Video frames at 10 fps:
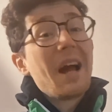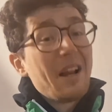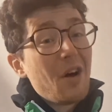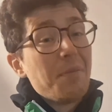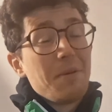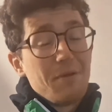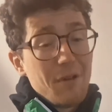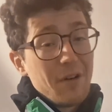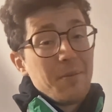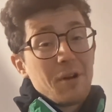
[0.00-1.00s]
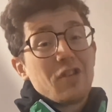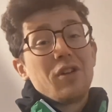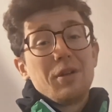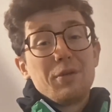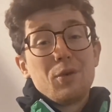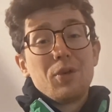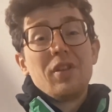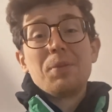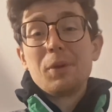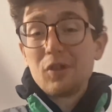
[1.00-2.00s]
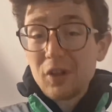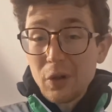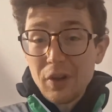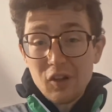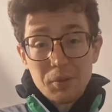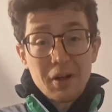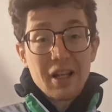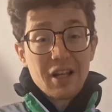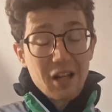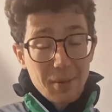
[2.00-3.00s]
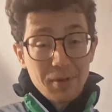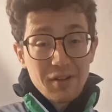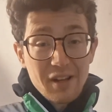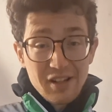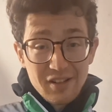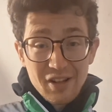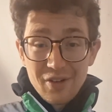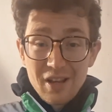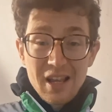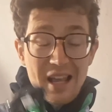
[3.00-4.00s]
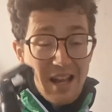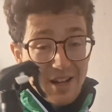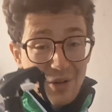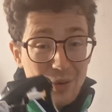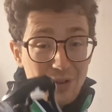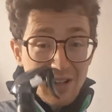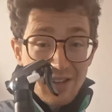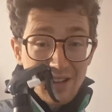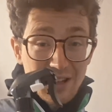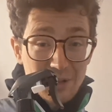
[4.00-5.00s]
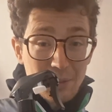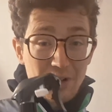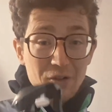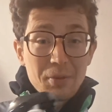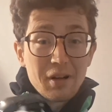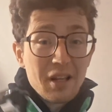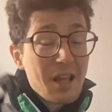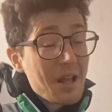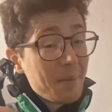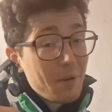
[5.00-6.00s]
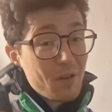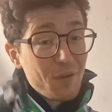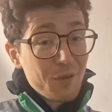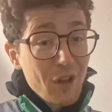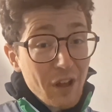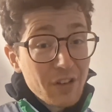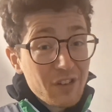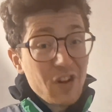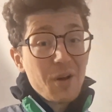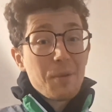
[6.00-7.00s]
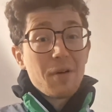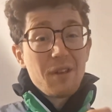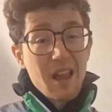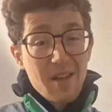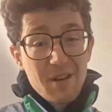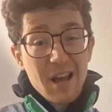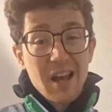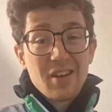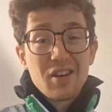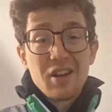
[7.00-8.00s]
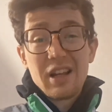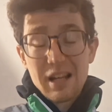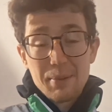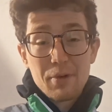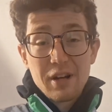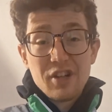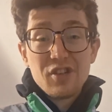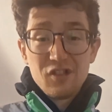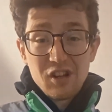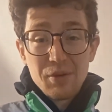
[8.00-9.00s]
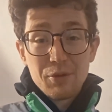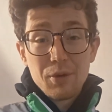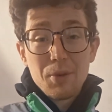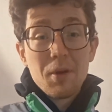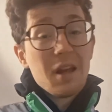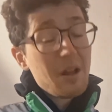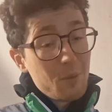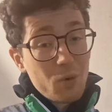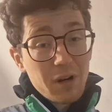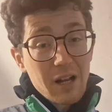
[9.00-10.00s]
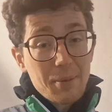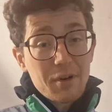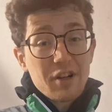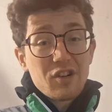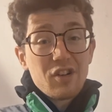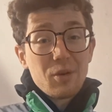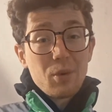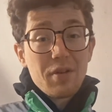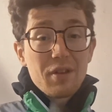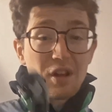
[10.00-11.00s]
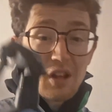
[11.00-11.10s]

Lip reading: And I've been very much looking forward to this because I got this spray a couple of days ago. And of course, it is a Lush body spray, but it's the first time I've ever had a collaboration scent from them. What collaboration is it with?